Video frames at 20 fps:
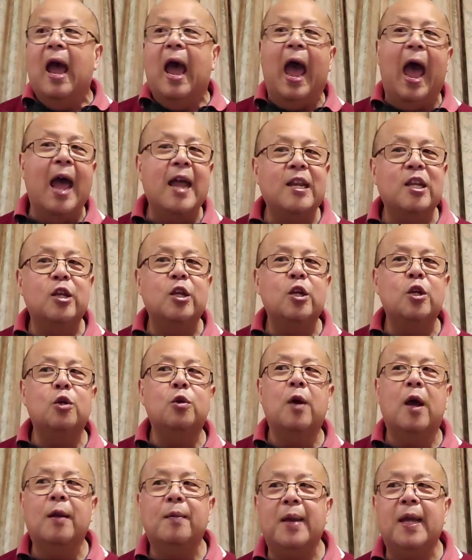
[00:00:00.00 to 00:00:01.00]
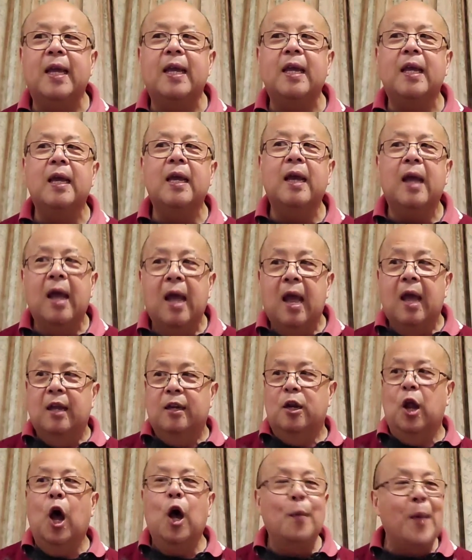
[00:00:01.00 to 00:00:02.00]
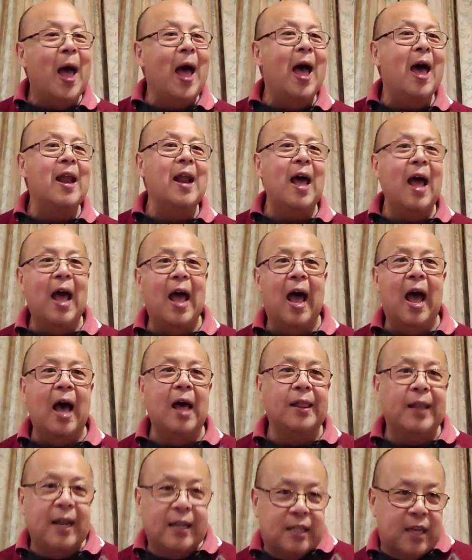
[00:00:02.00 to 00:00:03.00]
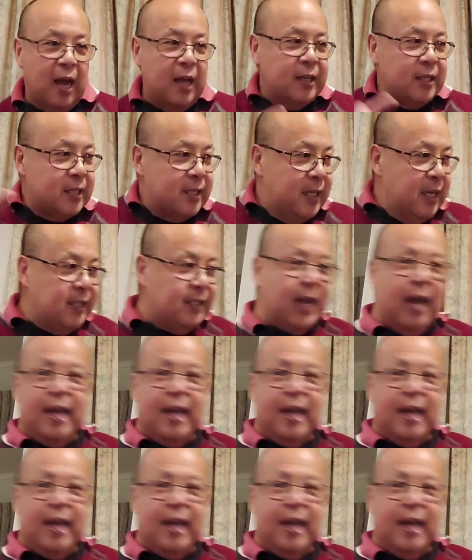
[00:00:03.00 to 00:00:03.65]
and you and me No matter how they toss and